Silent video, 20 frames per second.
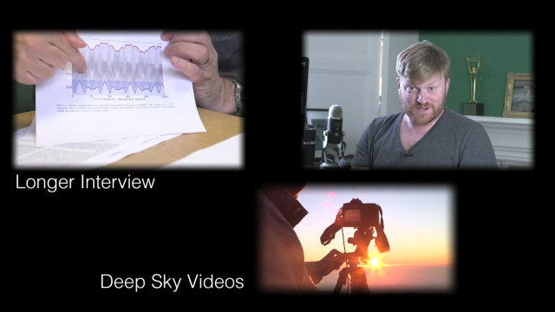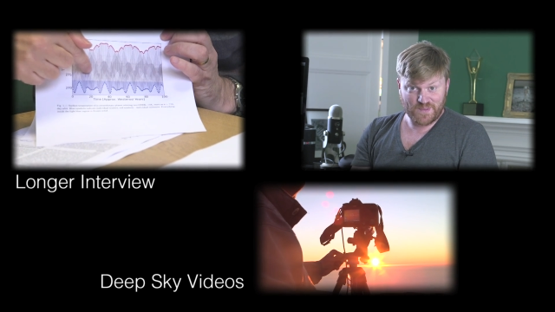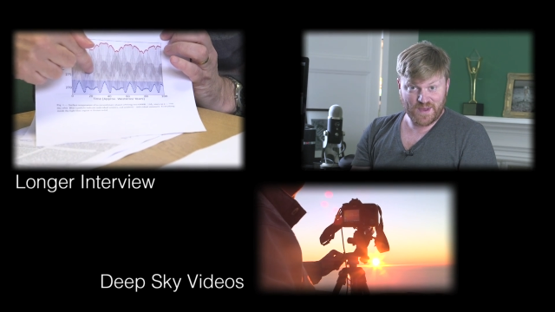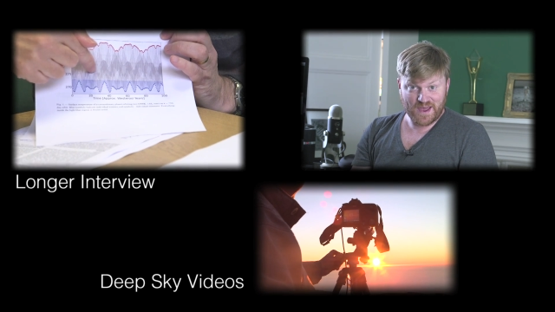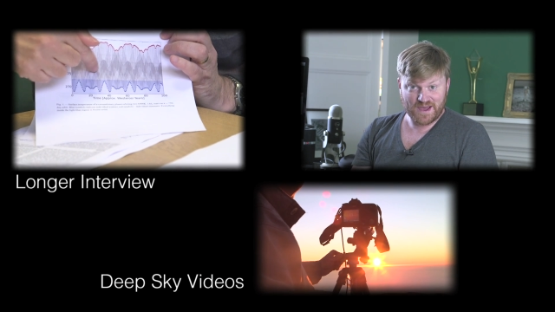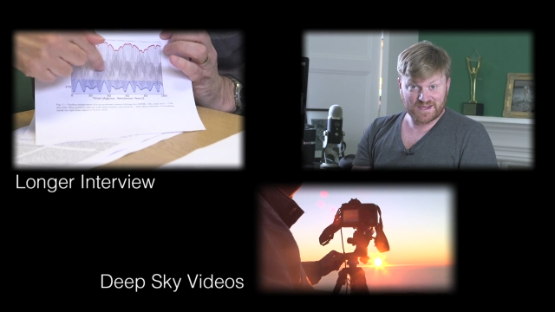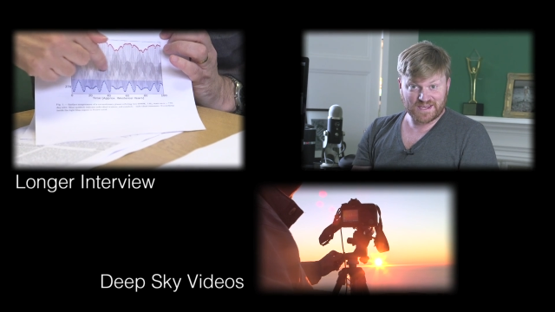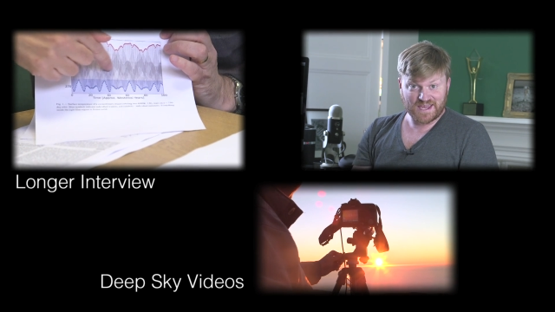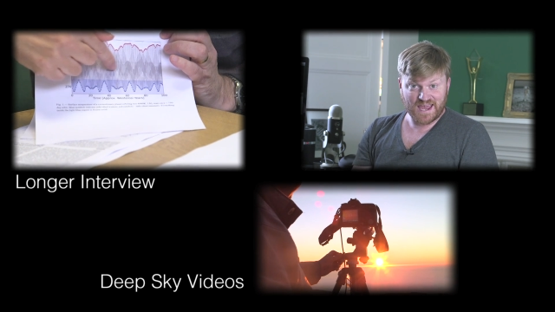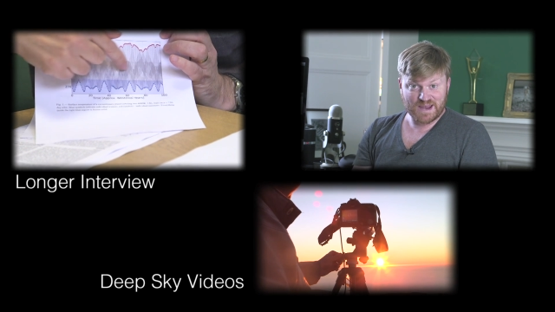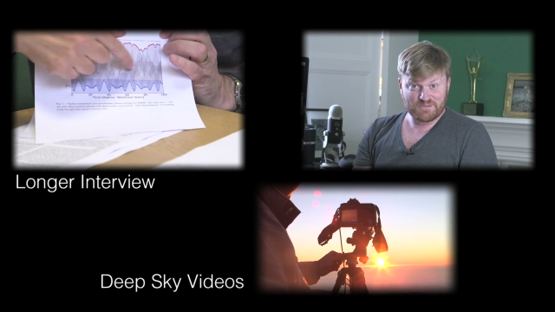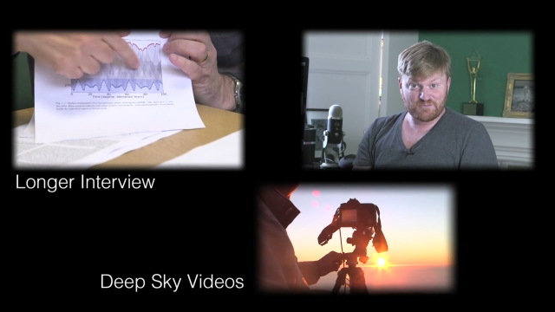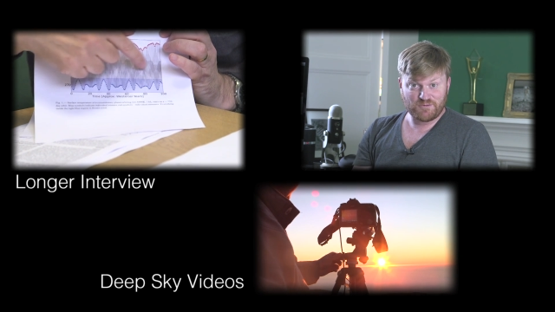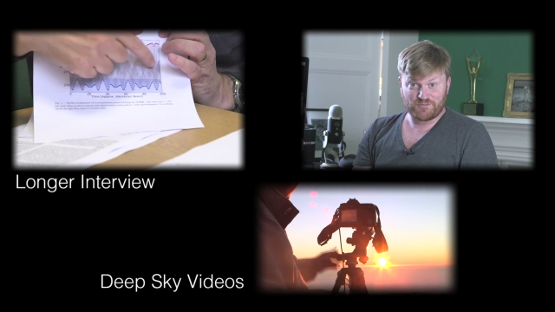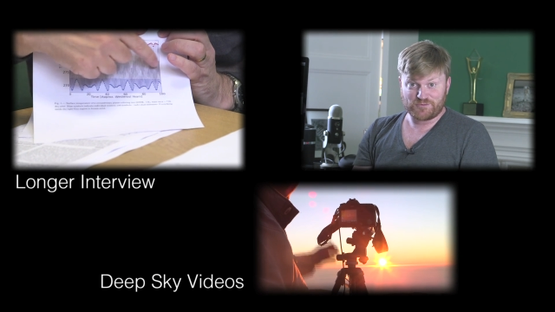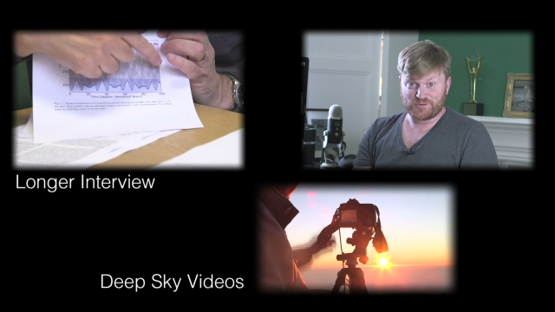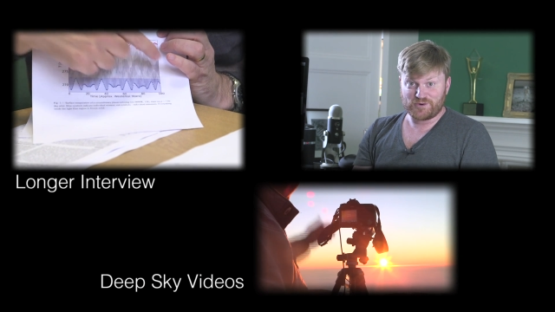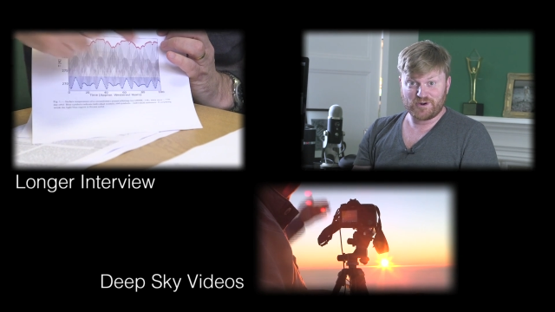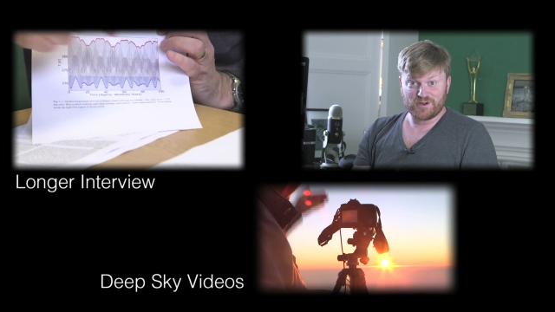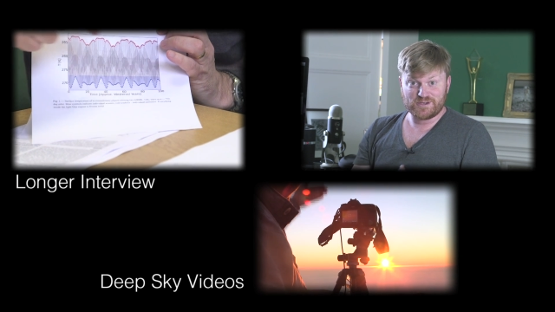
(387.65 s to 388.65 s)
about Game
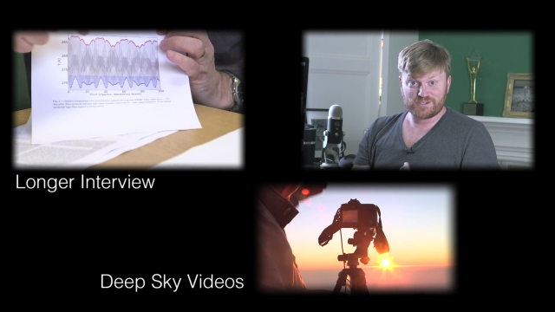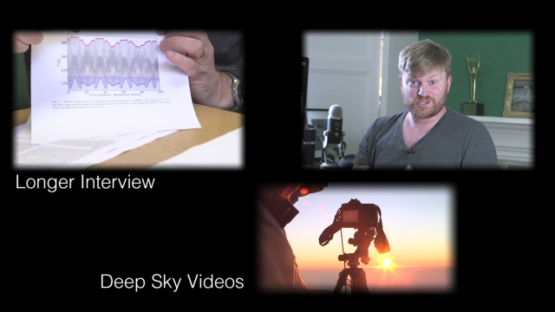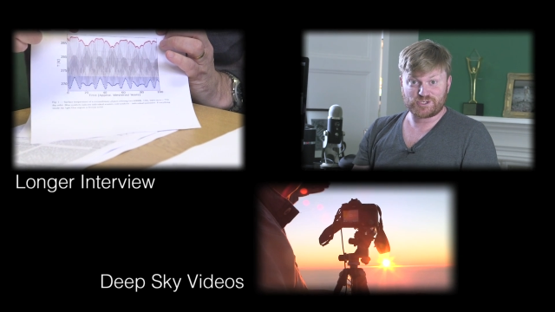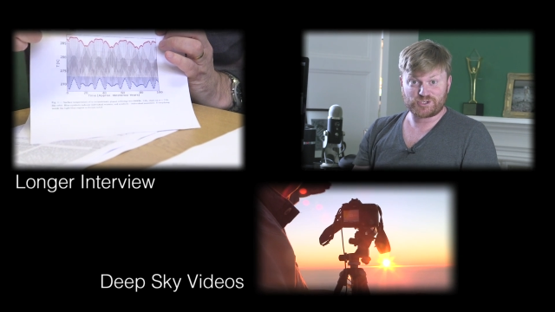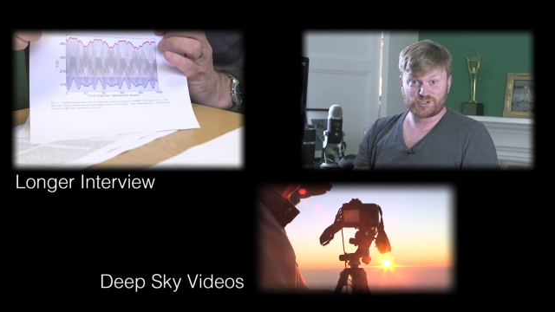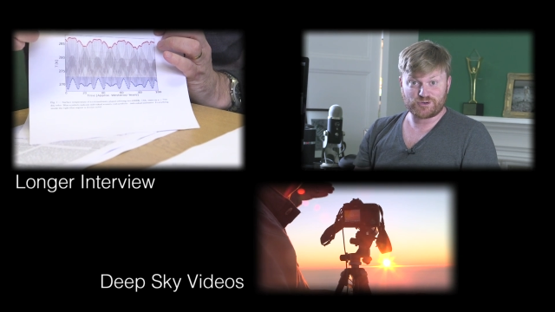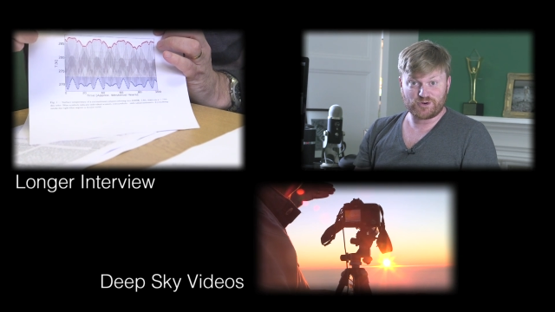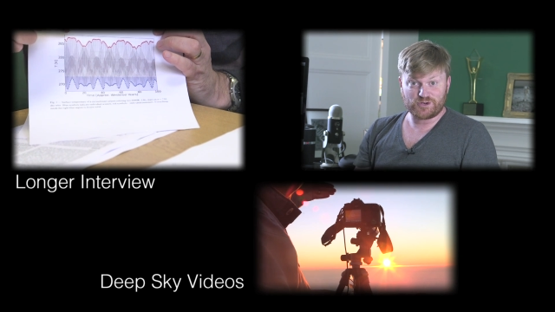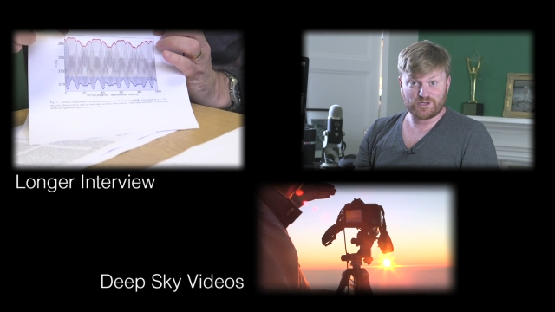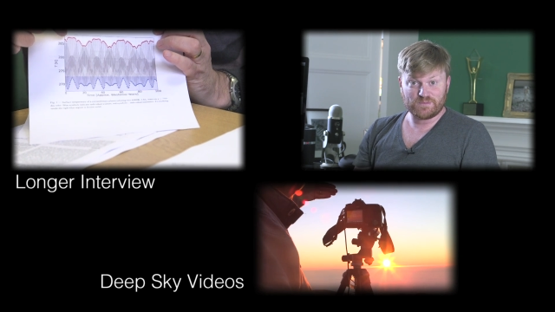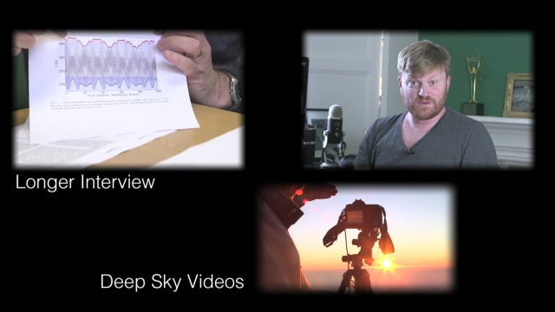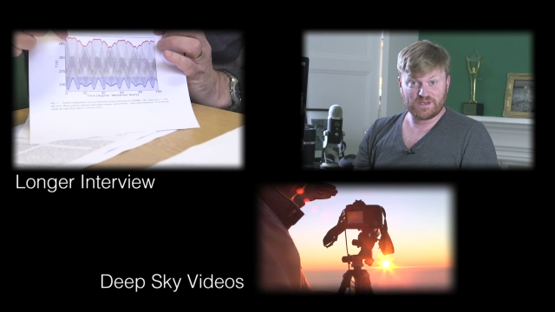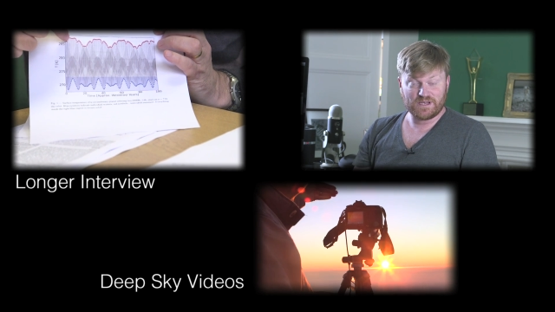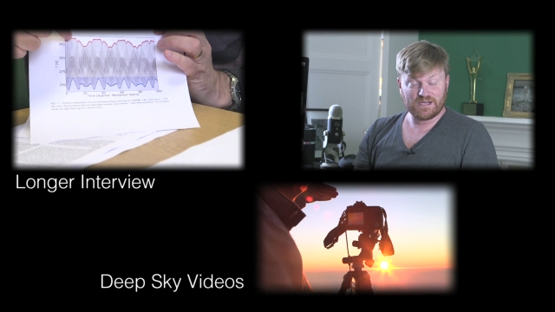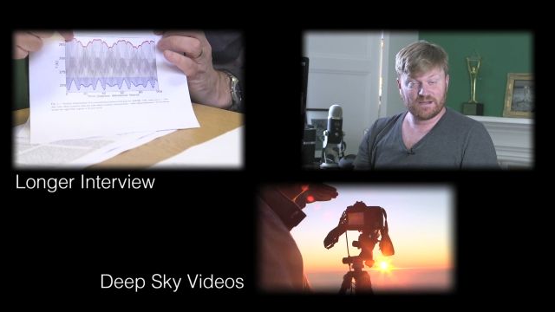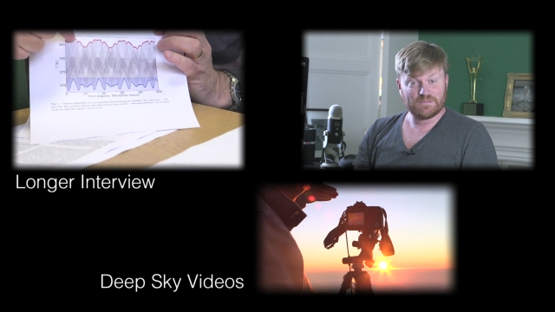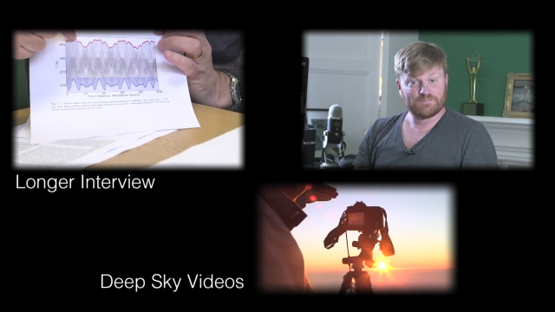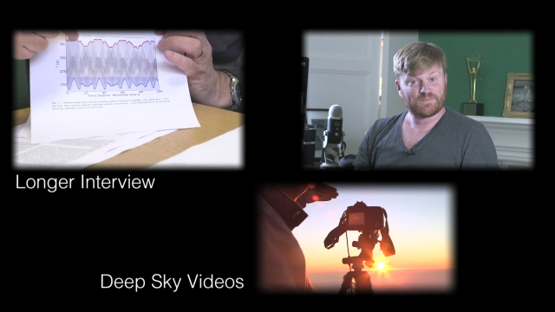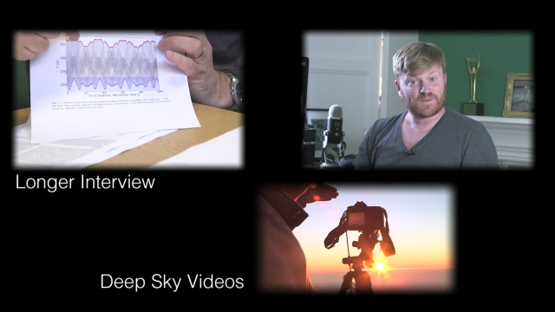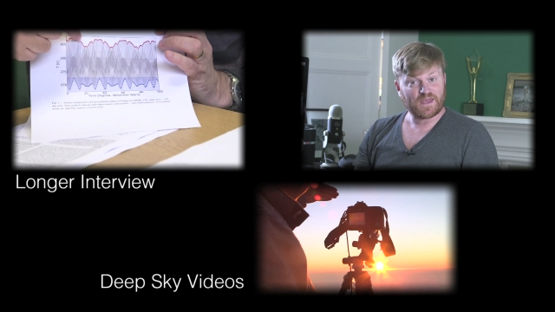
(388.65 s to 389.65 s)
of Thrones
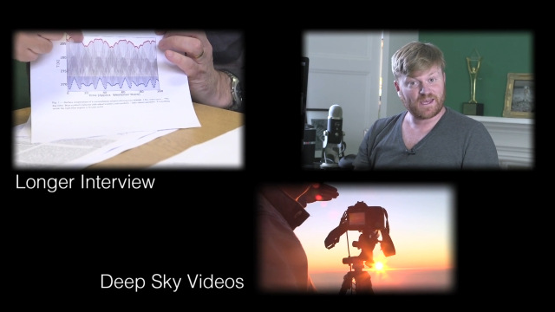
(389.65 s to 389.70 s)
astronomy,